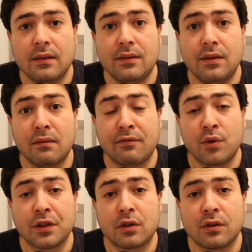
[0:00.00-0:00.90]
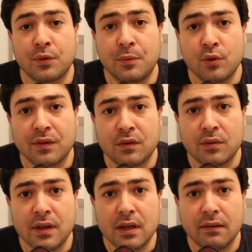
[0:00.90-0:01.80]
therefore it contributes to
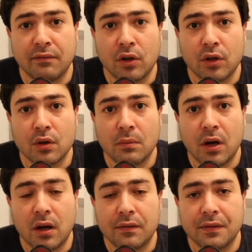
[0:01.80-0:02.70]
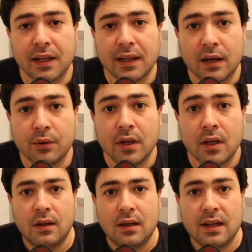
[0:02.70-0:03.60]
the volume of the cloud.
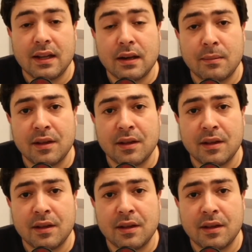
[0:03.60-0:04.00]
A database